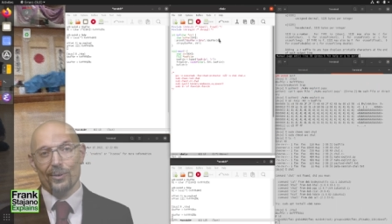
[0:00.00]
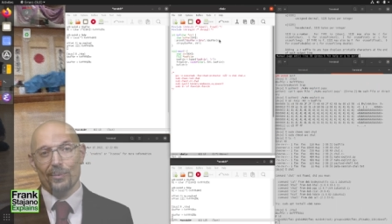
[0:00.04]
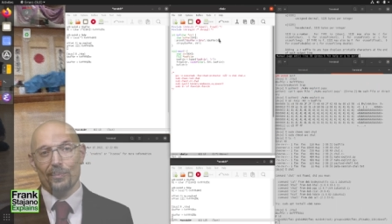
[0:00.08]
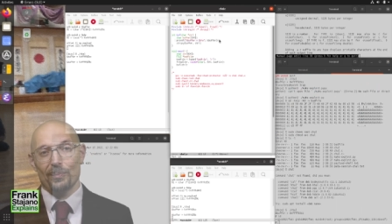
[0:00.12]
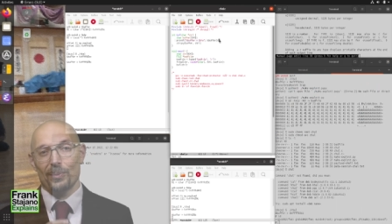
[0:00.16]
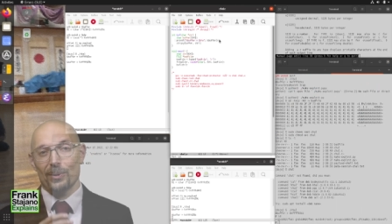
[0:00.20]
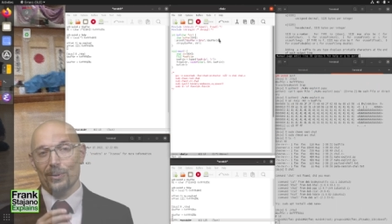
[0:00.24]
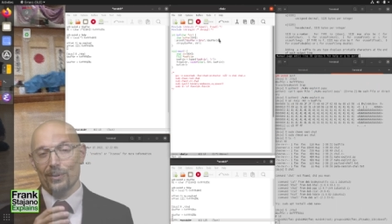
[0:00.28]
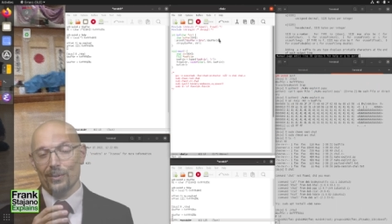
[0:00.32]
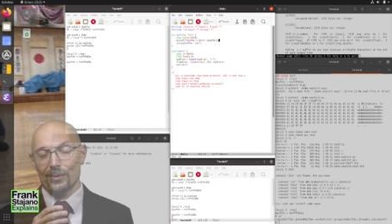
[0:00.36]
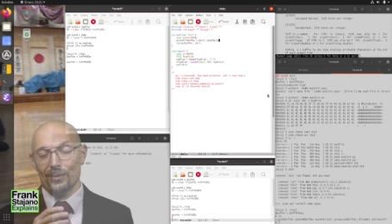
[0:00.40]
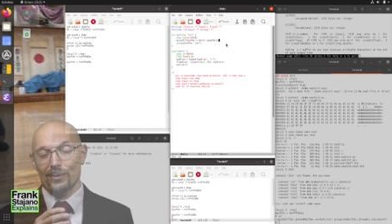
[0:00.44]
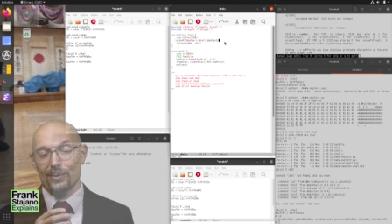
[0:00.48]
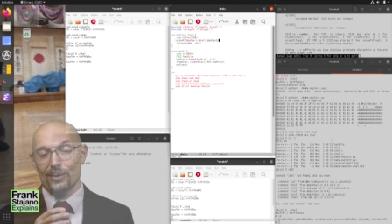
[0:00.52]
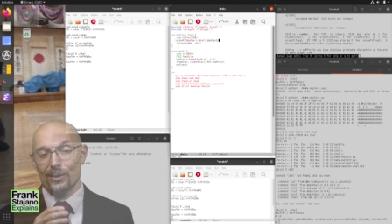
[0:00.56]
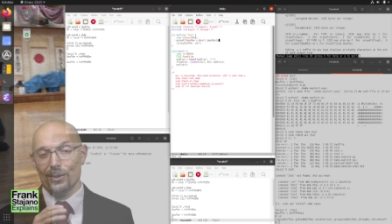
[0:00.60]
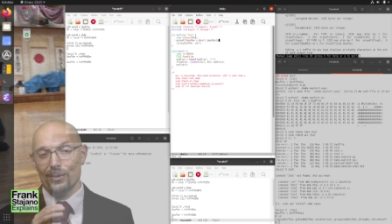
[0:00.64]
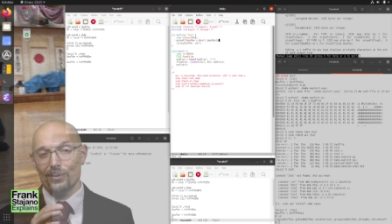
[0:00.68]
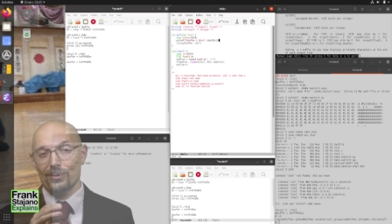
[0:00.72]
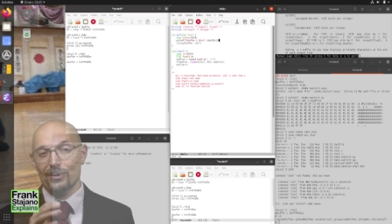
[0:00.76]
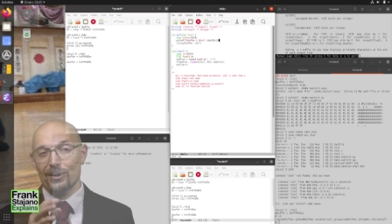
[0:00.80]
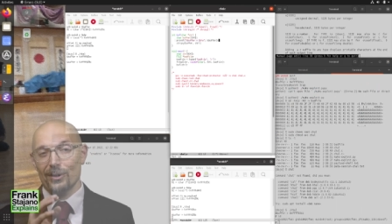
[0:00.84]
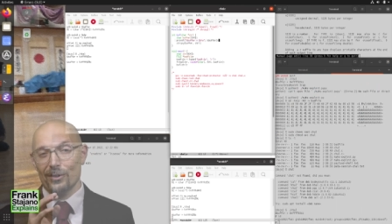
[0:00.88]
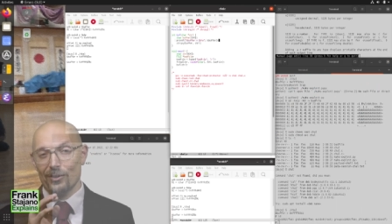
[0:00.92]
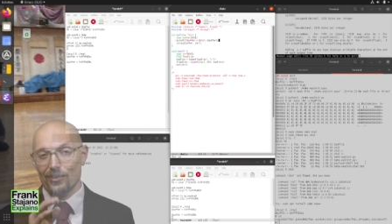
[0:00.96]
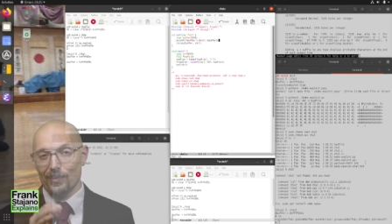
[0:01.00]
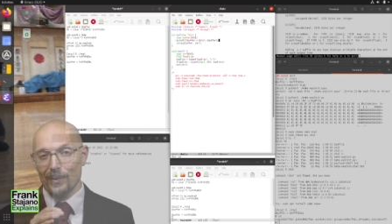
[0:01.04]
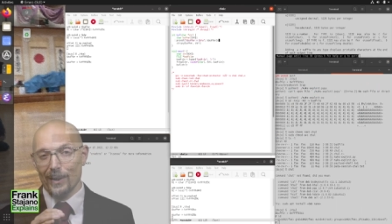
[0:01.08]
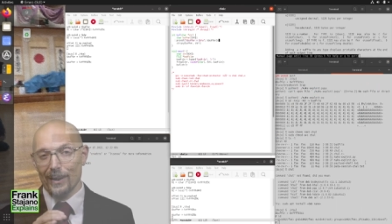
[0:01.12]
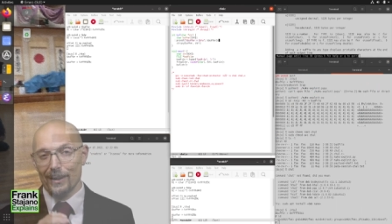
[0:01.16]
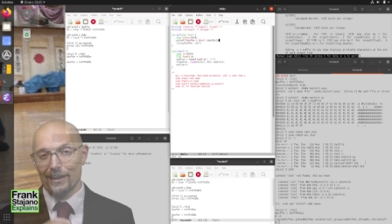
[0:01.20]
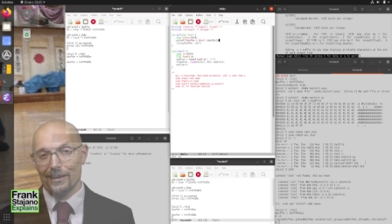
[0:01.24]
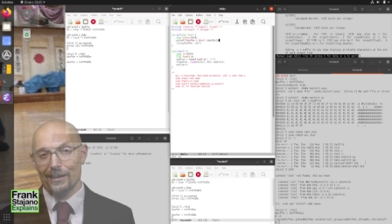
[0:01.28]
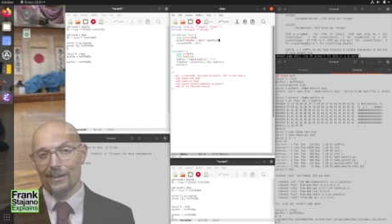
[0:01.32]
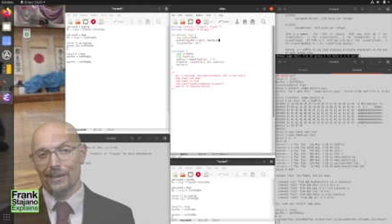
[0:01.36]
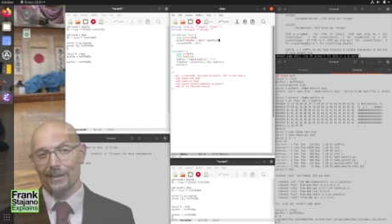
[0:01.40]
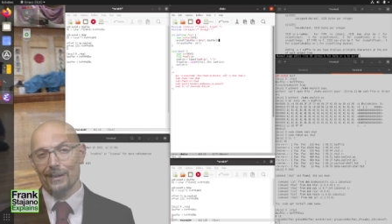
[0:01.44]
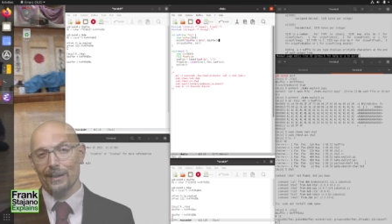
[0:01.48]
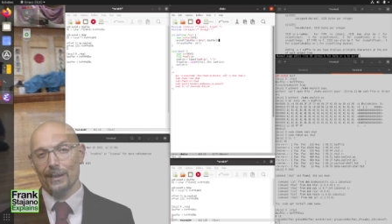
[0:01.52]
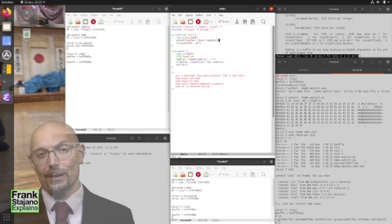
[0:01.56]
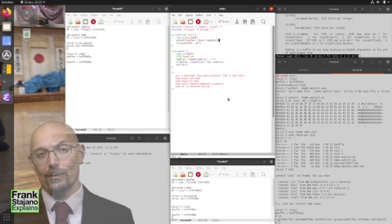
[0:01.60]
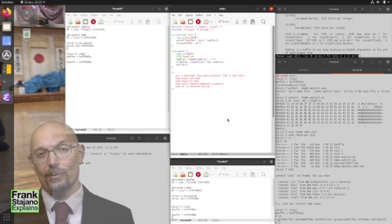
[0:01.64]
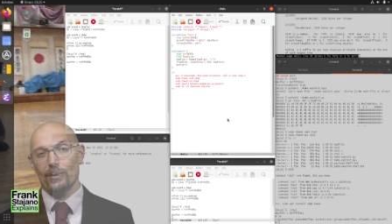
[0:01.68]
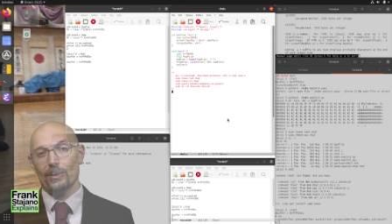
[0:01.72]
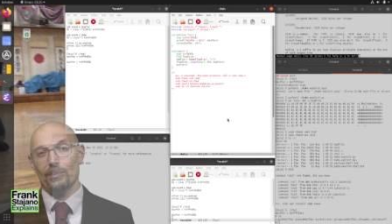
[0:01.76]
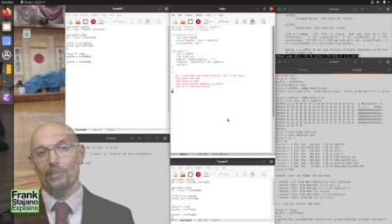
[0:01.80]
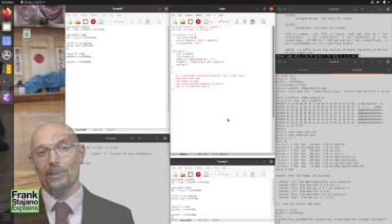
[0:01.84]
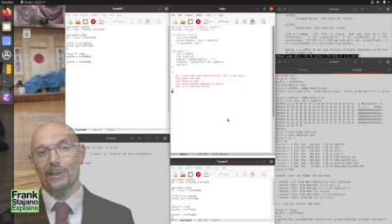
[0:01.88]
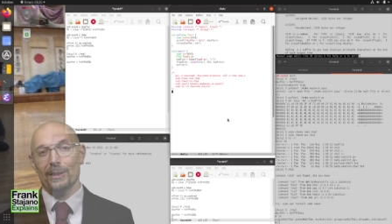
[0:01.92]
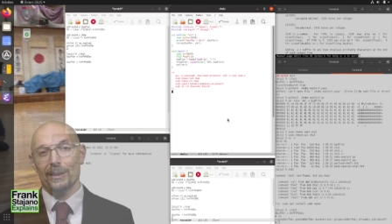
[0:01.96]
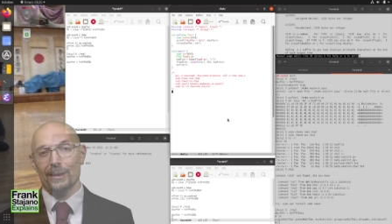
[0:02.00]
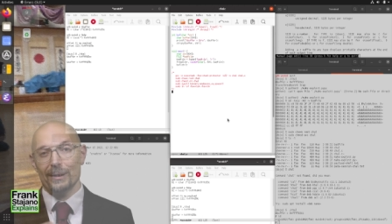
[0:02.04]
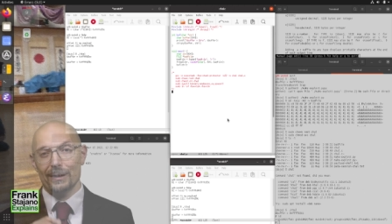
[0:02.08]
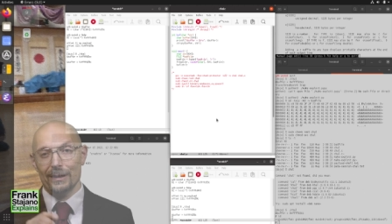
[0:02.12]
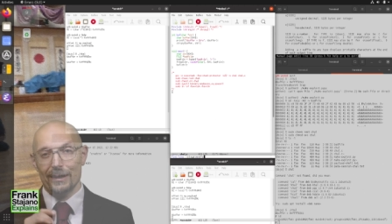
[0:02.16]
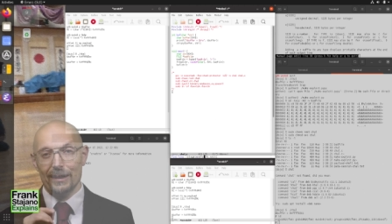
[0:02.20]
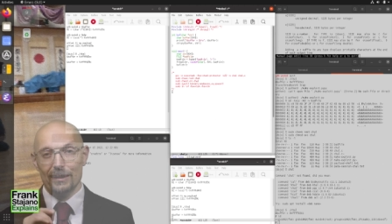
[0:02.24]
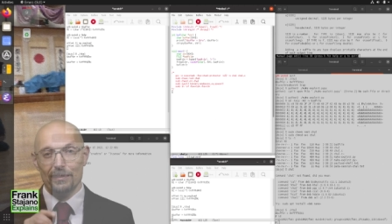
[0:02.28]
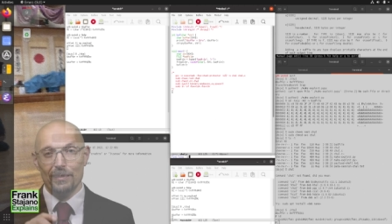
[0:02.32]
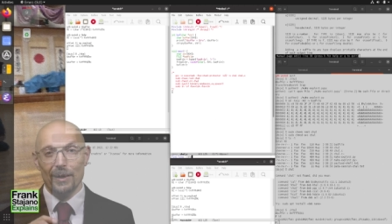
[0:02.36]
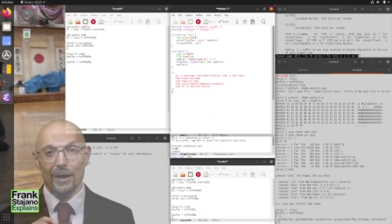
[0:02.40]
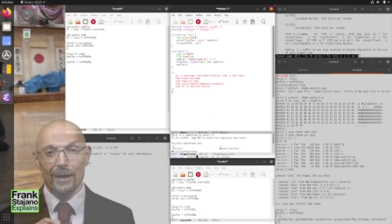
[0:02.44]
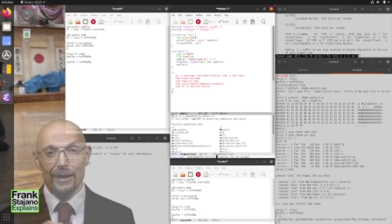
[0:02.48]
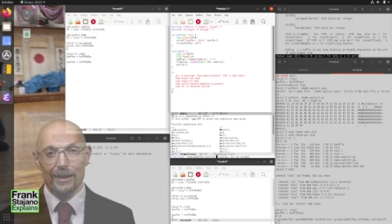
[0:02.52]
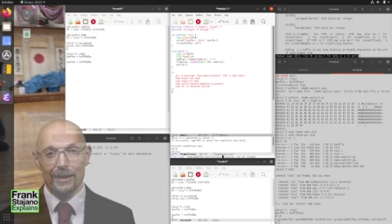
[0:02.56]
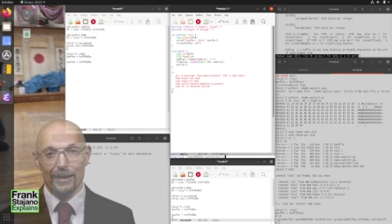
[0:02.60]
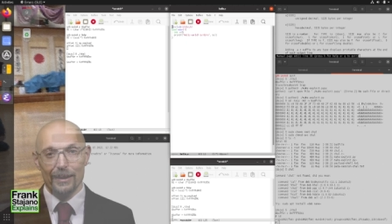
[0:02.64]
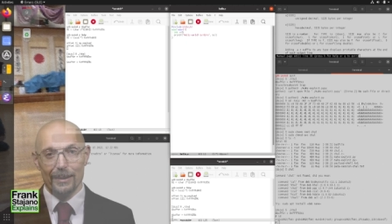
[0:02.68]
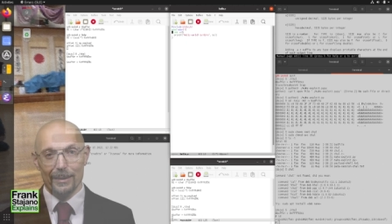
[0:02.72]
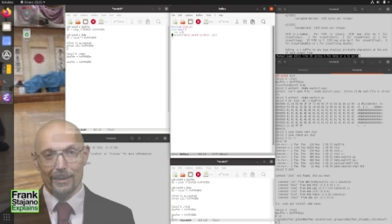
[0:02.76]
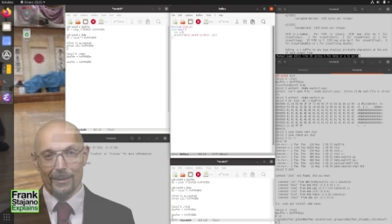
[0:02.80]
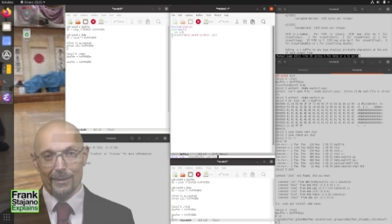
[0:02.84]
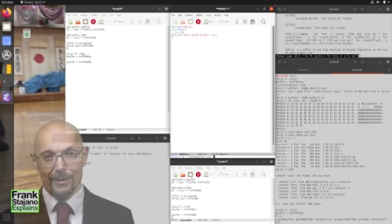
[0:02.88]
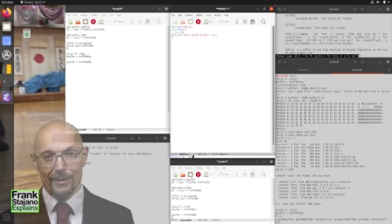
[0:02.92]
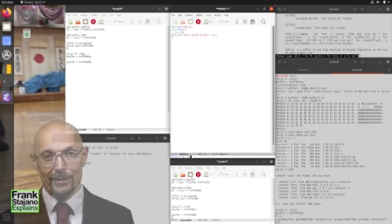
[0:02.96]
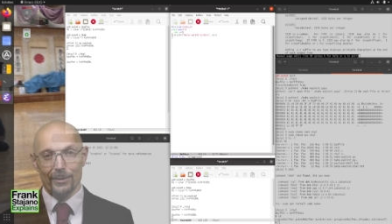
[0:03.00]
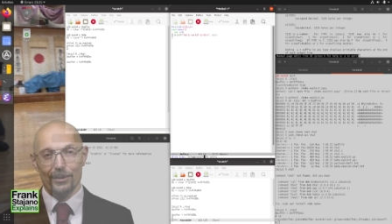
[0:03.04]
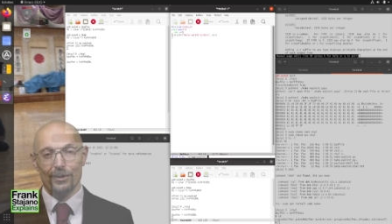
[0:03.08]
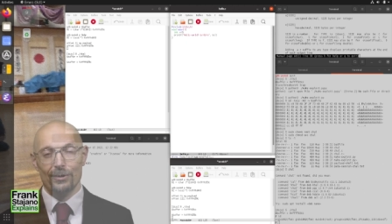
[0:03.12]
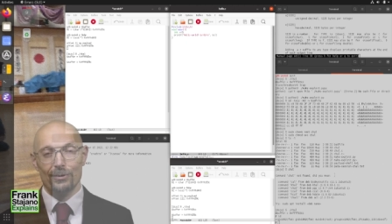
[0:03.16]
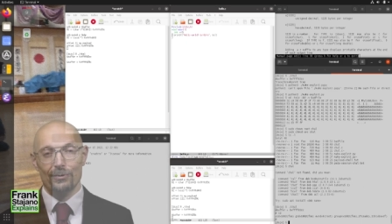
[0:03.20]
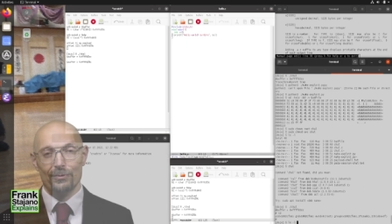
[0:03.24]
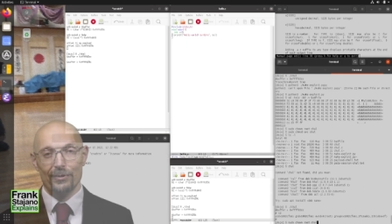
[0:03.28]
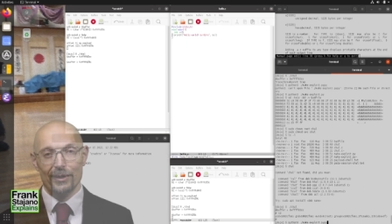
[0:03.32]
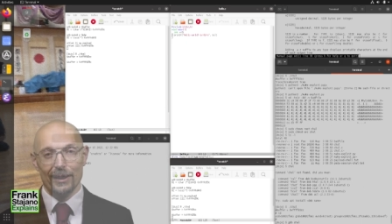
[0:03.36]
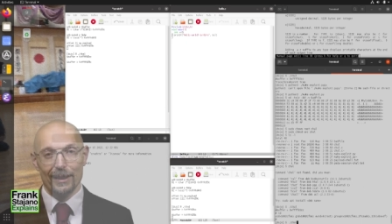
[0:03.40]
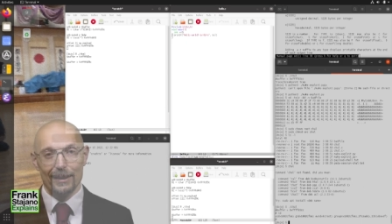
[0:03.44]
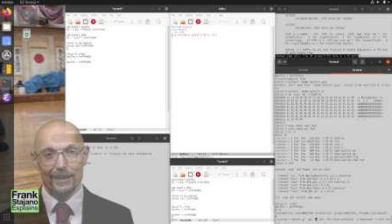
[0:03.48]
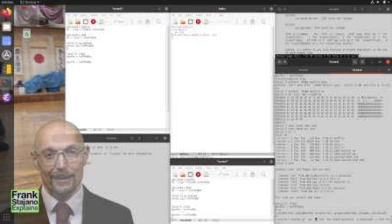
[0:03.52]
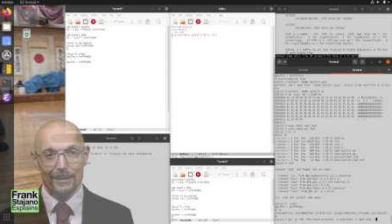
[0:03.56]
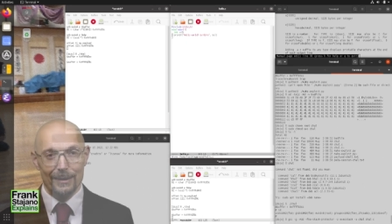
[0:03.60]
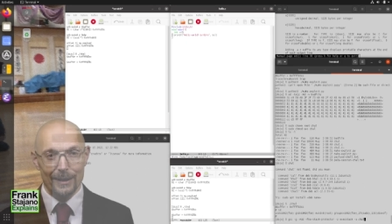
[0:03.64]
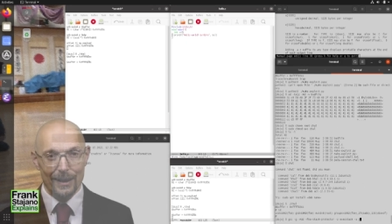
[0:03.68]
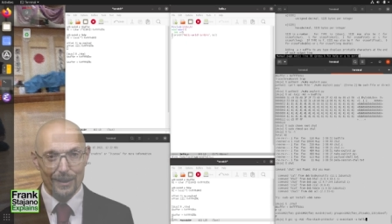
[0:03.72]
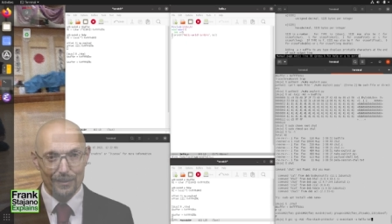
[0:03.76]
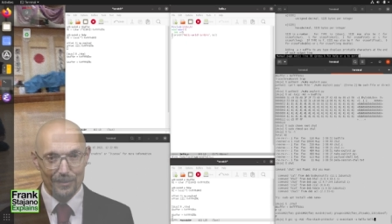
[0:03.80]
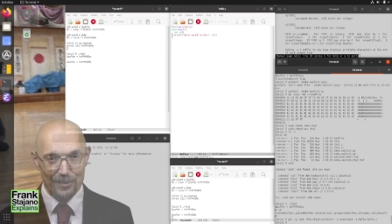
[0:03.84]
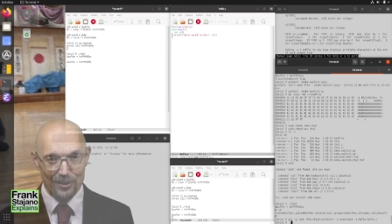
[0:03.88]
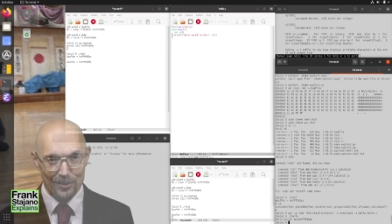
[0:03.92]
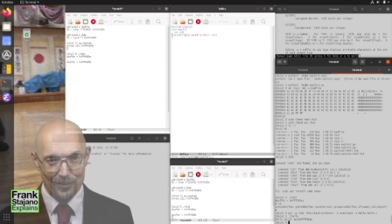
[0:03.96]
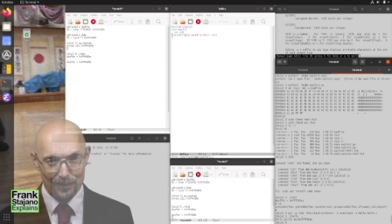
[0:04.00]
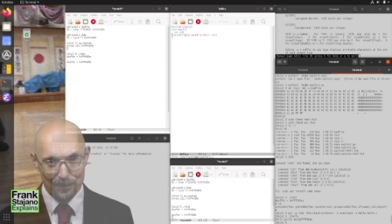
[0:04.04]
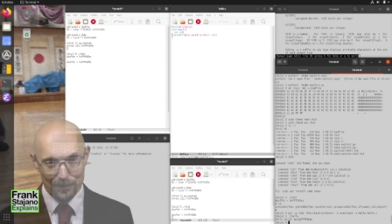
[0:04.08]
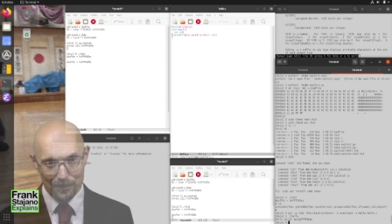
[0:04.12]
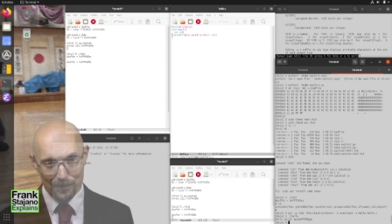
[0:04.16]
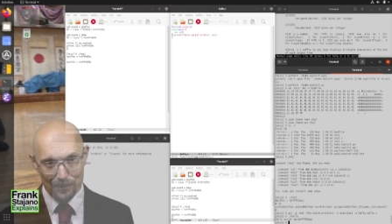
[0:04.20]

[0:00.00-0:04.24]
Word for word: but don't expect that they will be debugging your failed attempts.